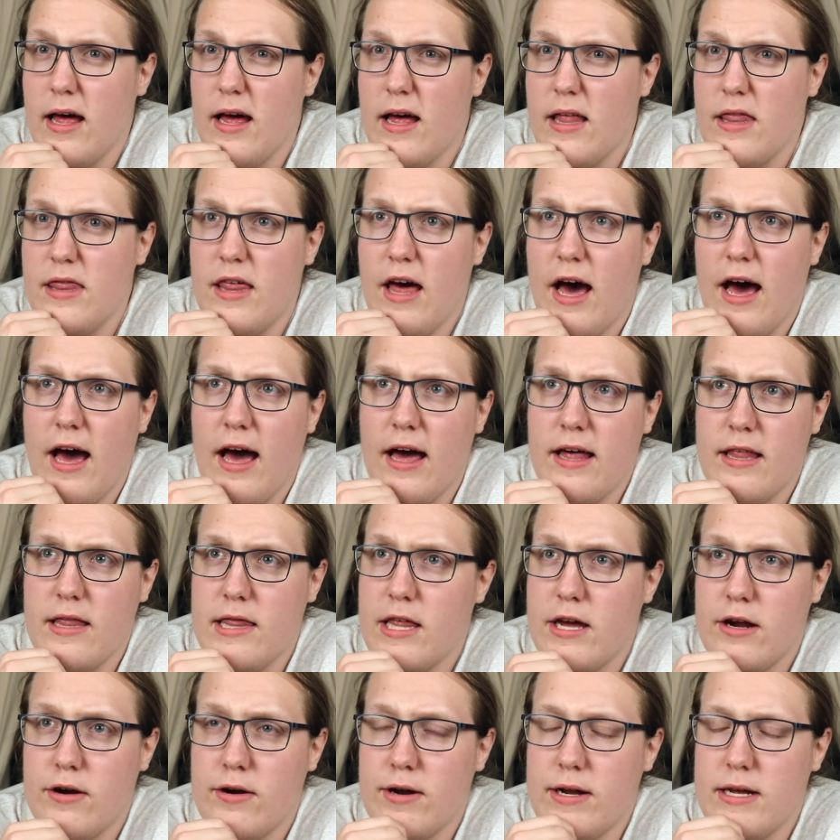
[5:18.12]
that
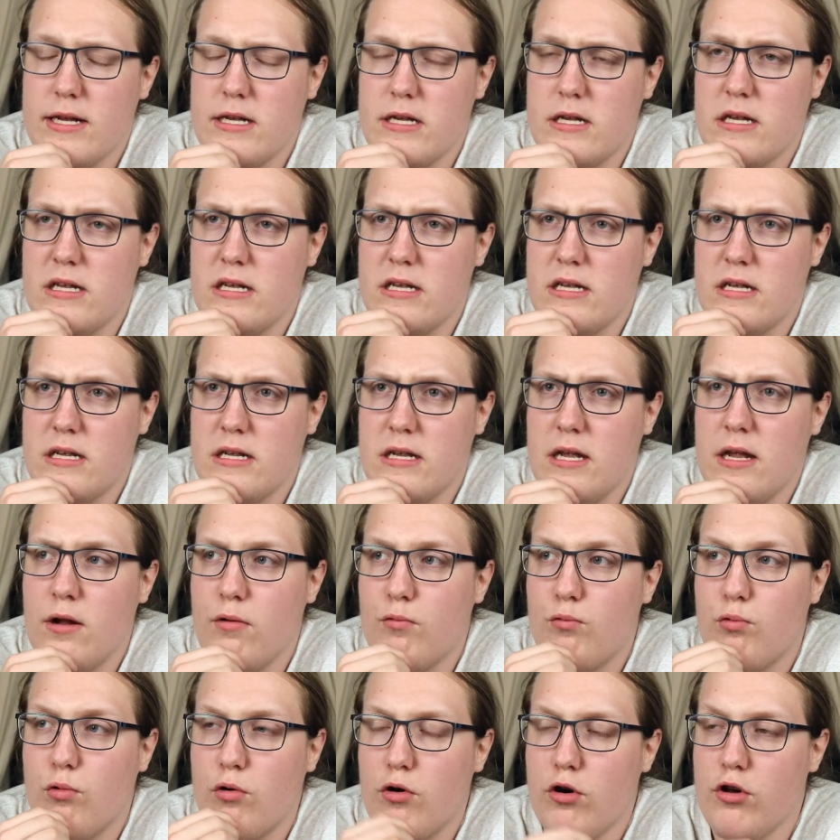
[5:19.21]
there is
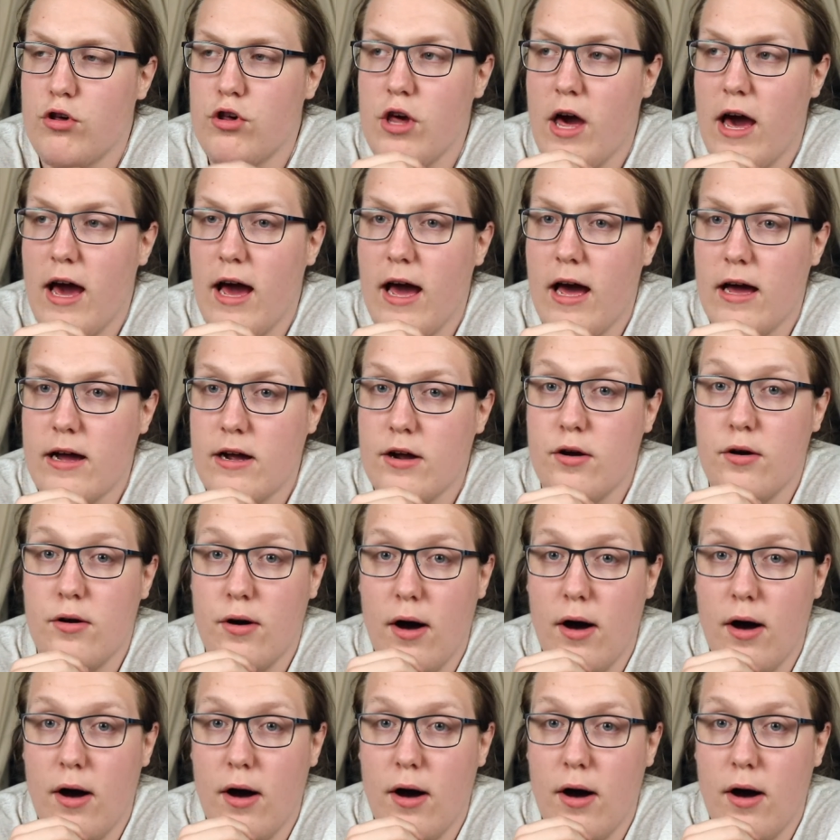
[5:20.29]
Rorschach